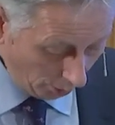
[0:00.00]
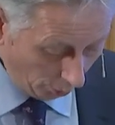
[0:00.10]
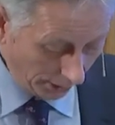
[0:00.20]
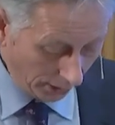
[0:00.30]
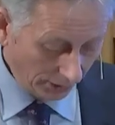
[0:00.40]

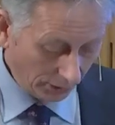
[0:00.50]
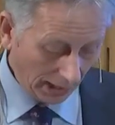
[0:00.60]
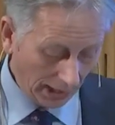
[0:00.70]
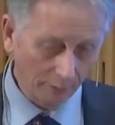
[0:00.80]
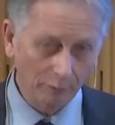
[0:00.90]
We're going
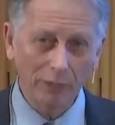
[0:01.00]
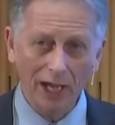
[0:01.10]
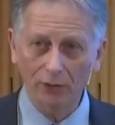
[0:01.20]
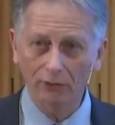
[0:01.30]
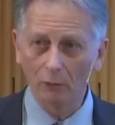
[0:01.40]
to add
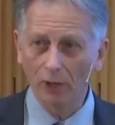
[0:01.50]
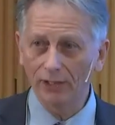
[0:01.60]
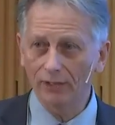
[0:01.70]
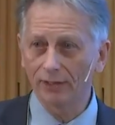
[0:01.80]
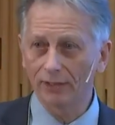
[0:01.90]
battery
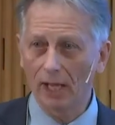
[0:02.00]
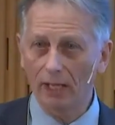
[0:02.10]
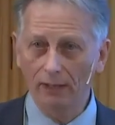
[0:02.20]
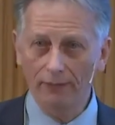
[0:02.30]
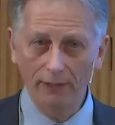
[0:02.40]
wastes
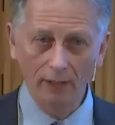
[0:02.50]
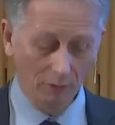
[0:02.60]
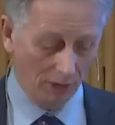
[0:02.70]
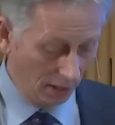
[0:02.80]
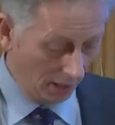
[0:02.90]
like
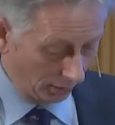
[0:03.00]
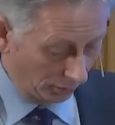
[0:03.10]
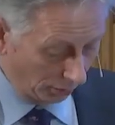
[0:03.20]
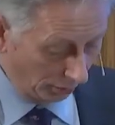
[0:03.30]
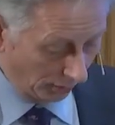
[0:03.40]
lithium
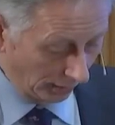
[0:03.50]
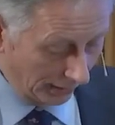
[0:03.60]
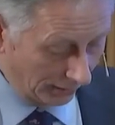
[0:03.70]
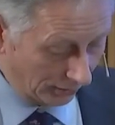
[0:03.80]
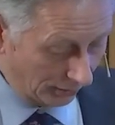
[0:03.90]
to the
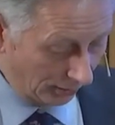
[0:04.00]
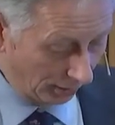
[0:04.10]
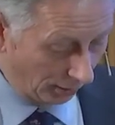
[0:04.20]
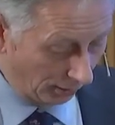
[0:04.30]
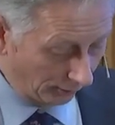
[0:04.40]
list
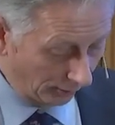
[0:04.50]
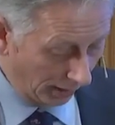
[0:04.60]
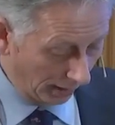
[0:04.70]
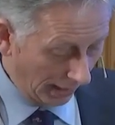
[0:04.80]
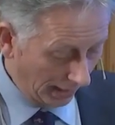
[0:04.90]
of
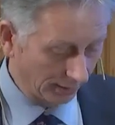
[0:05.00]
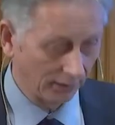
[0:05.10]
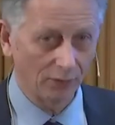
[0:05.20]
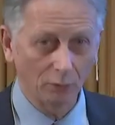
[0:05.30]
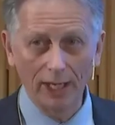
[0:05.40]
uh,
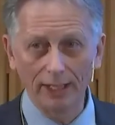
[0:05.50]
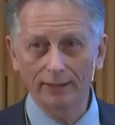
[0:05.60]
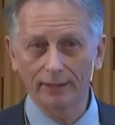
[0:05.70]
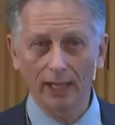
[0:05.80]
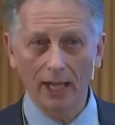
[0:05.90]
hazardous
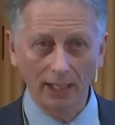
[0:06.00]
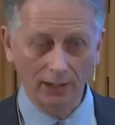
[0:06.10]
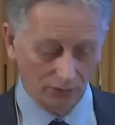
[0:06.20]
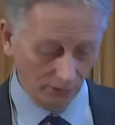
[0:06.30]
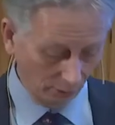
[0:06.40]
wastes
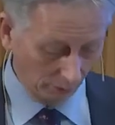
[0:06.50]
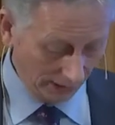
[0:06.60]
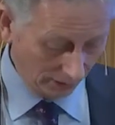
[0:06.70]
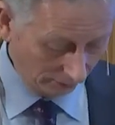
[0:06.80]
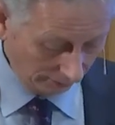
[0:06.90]
annexed to the
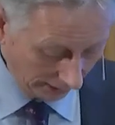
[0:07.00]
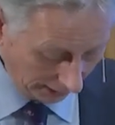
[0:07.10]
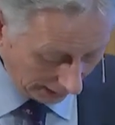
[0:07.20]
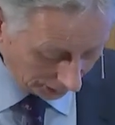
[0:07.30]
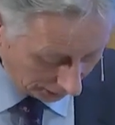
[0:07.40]
waste
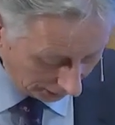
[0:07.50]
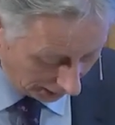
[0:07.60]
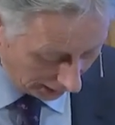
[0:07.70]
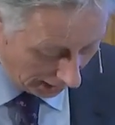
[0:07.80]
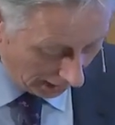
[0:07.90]
regulation.
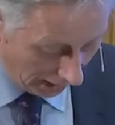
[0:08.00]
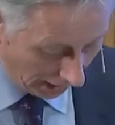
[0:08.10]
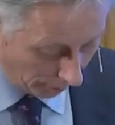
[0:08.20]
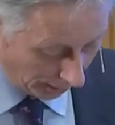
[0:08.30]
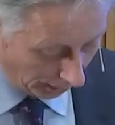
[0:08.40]

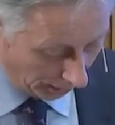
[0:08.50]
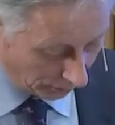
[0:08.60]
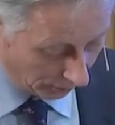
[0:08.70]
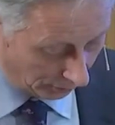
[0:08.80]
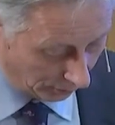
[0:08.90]
And we're going
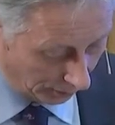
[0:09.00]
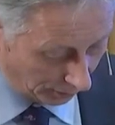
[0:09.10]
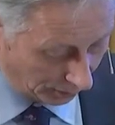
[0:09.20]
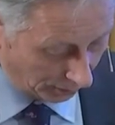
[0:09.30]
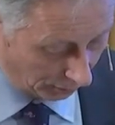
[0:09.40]
to
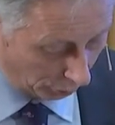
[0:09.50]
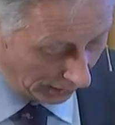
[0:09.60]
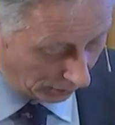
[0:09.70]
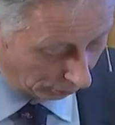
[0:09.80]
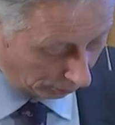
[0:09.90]
introduce
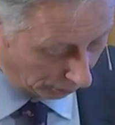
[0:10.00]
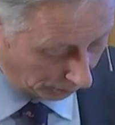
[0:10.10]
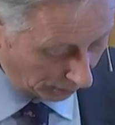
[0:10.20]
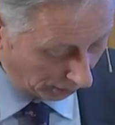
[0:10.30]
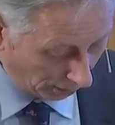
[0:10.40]
waste
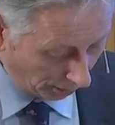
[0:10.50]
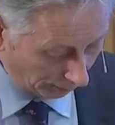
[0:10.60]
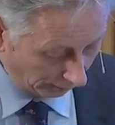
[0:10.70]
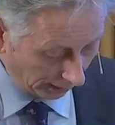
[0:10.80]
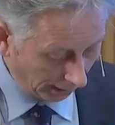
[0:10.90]
rules on
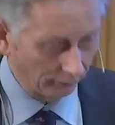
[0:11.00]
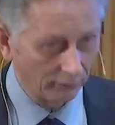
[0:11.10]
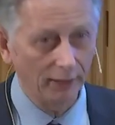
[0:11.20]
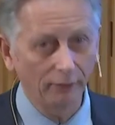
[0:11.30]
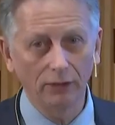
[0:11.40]
the
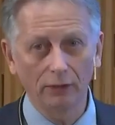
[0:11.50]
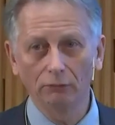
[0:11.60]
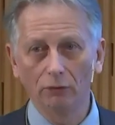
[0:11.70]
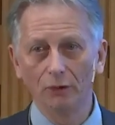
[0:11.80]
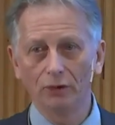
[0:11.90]
recovery of
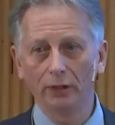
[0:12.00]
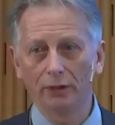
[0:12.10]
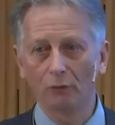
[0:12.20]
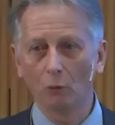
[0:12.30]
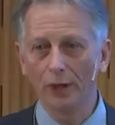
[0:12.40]
critical raw
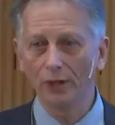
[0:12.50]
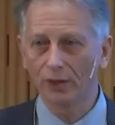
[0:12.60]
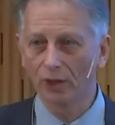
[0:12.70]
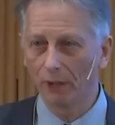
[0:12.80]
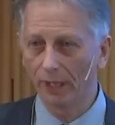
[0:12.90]
materials from wind
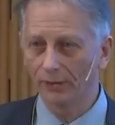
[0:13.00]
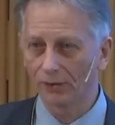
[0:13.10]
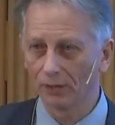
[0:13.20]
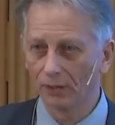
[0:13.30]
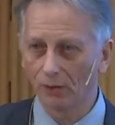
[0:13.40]

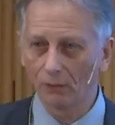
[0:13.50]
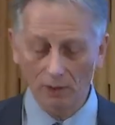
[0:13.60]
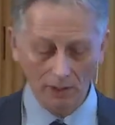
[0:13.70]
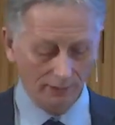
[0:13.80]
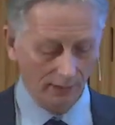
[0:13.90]
turbines. So
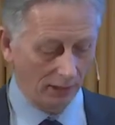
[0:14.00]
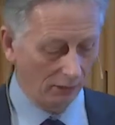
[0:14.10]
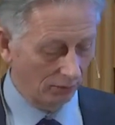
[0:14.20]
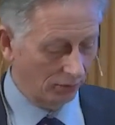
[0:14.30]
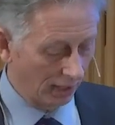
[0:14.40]
I think
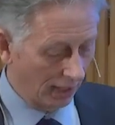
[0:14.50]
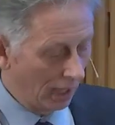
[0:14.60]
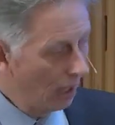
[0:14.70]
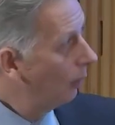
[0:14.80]
you can see